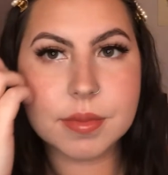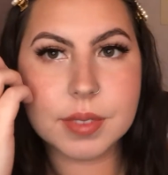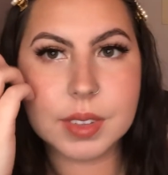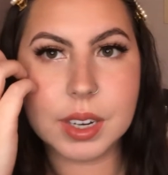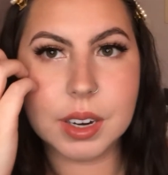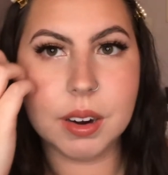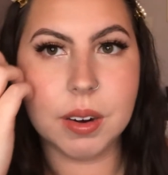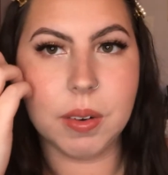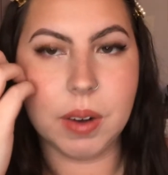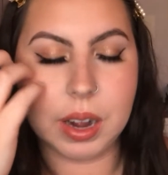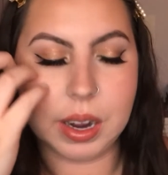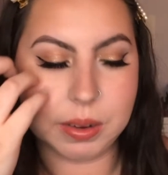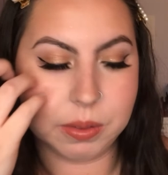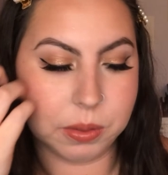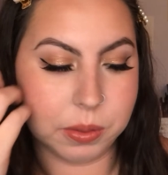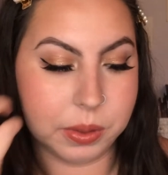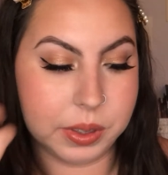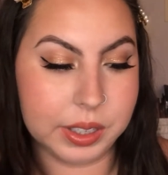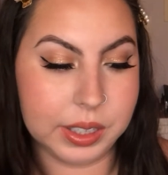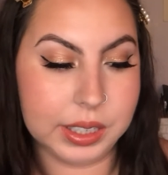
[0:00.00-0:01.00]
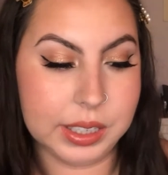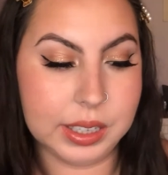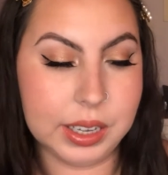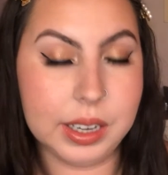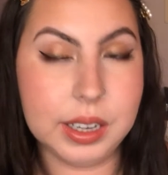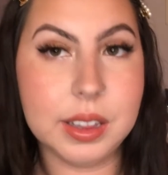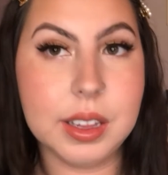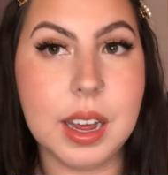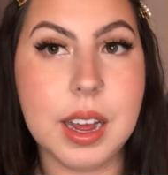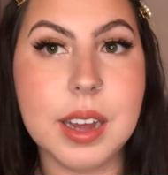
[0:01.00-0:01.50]
Oh, I really
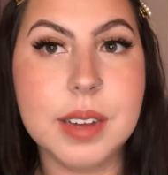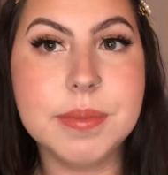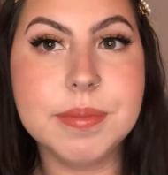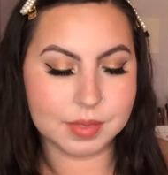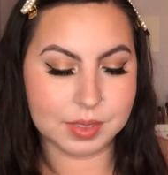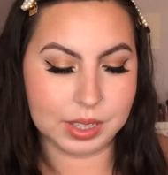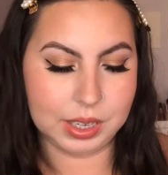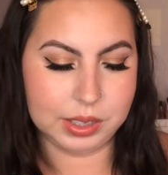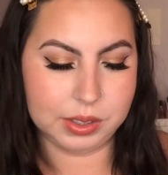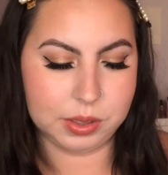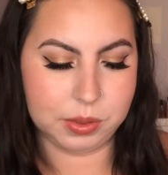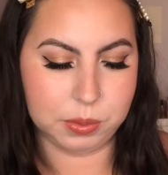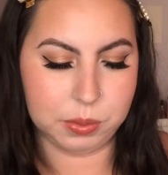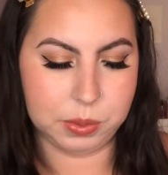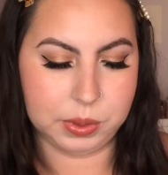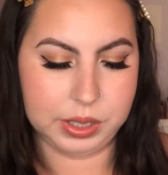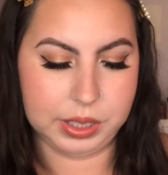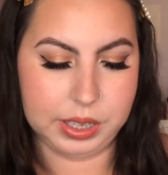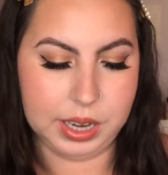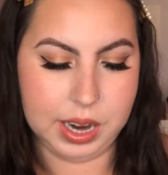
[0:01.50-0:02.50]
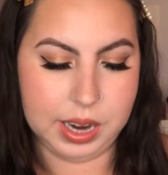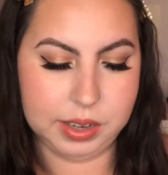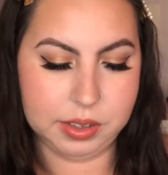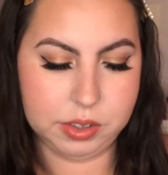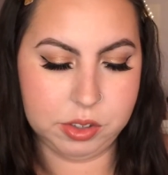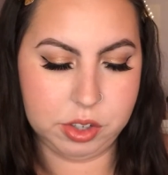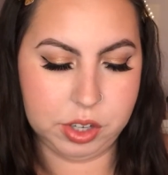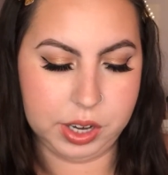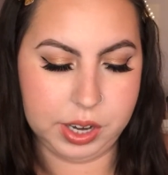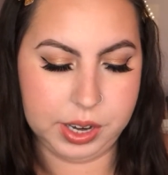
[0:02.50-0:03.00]
like that. That's a really nice
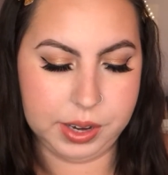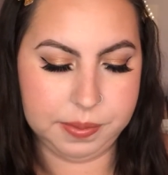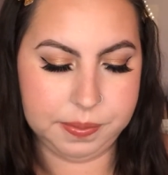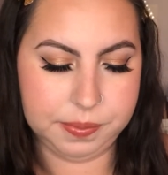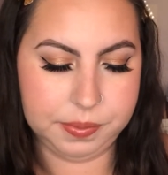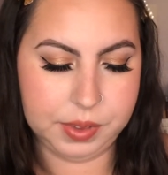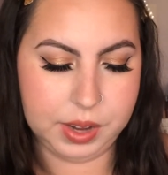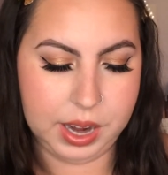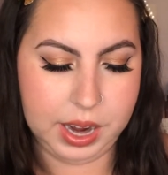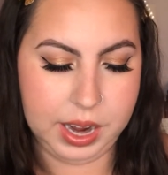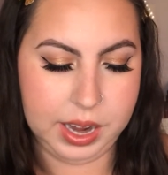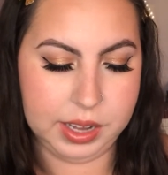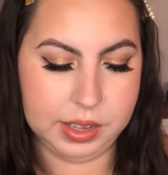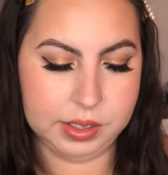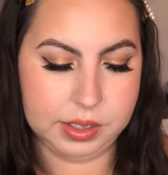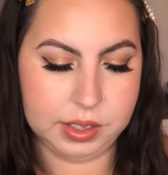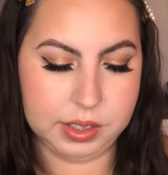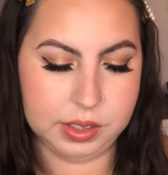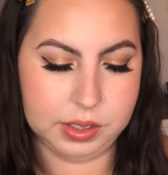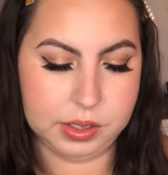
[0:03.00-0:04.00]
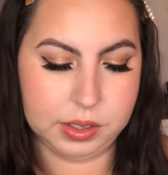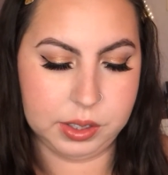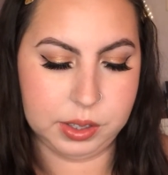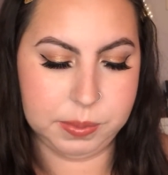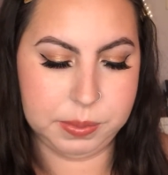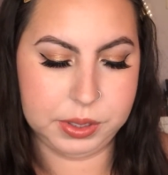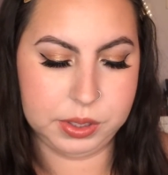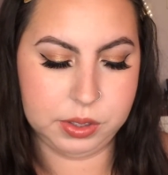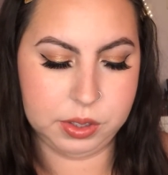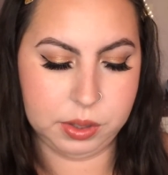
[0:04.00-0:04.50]
shade. And this is gonna
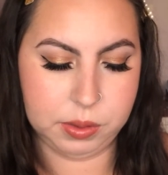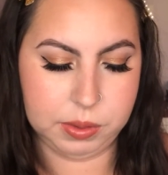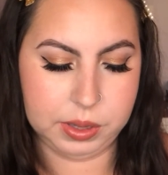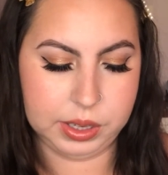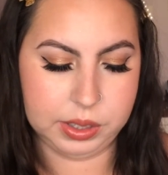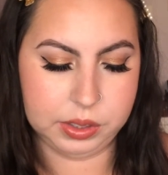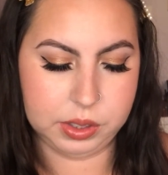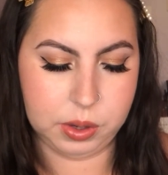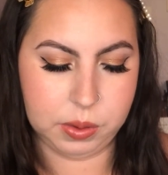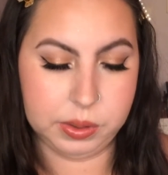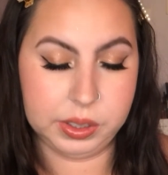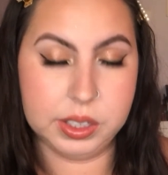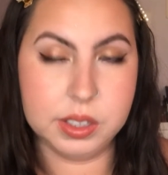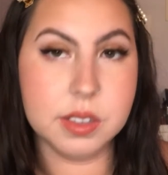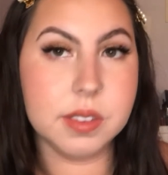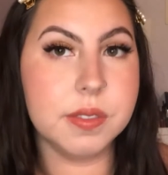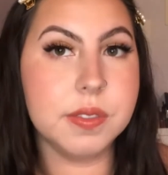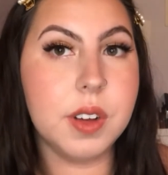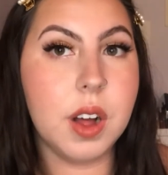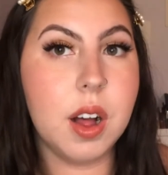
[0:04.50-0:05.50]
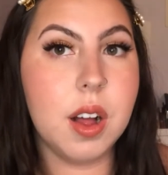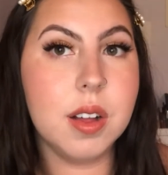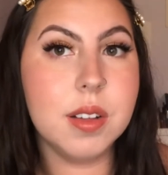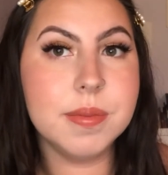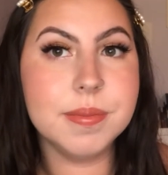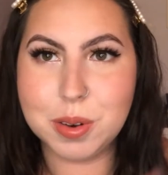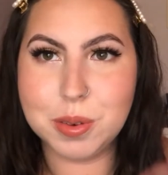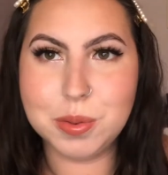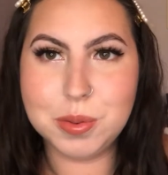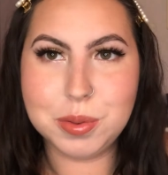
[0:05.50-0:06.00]
be so nice going into fall.
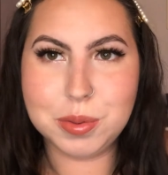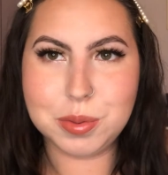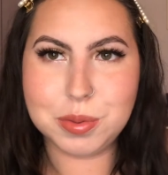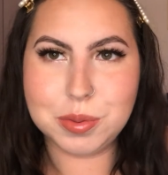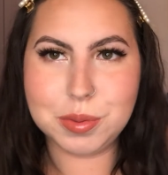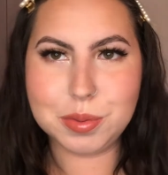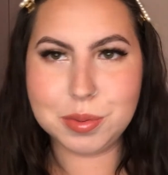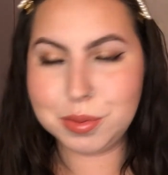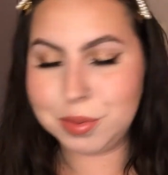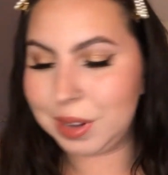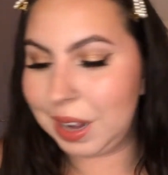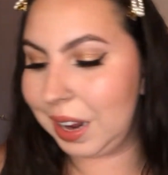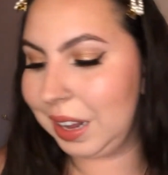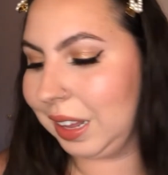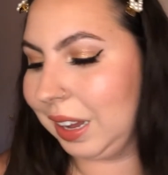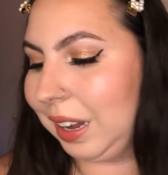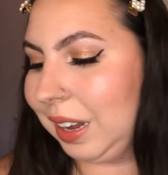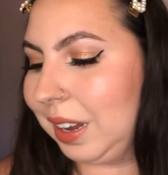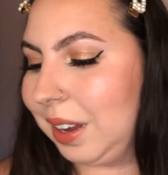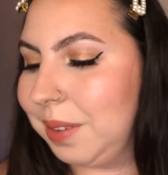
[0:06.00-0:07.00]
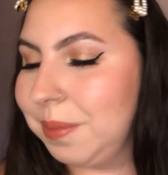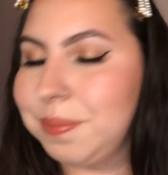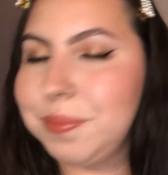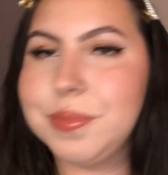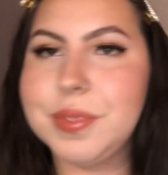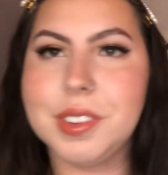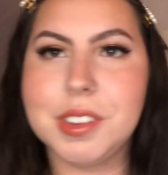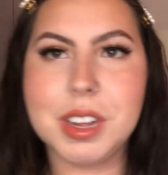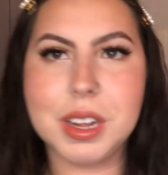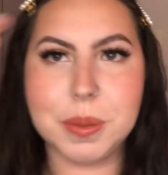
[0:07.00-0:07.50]
Ooh, I like it.
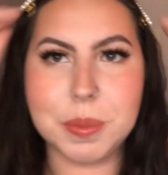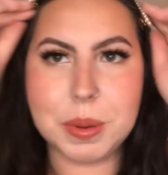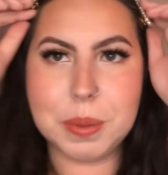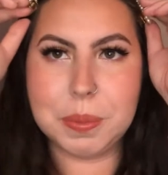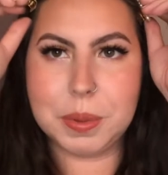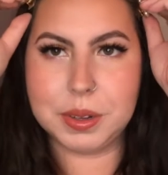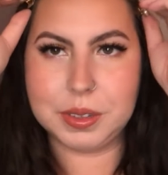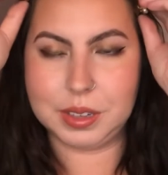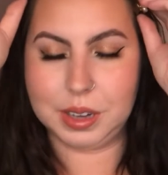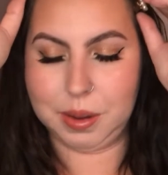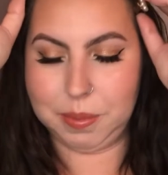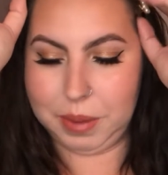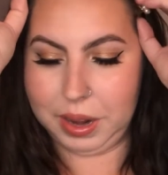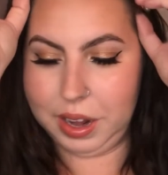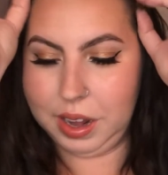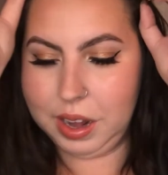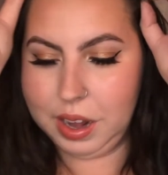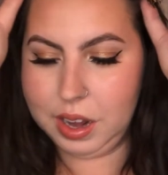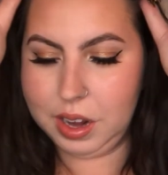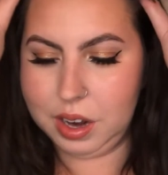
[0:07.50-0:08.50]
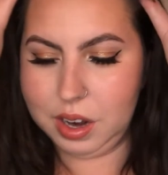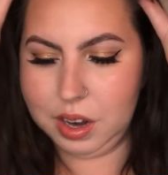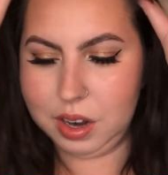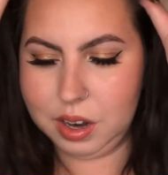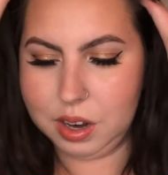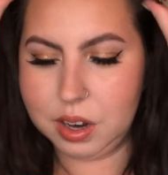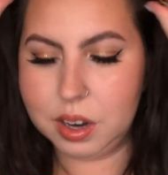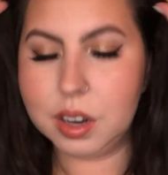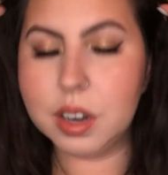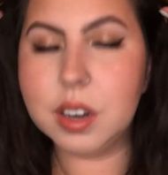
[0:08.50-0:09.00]
Okay, let me put down my hair.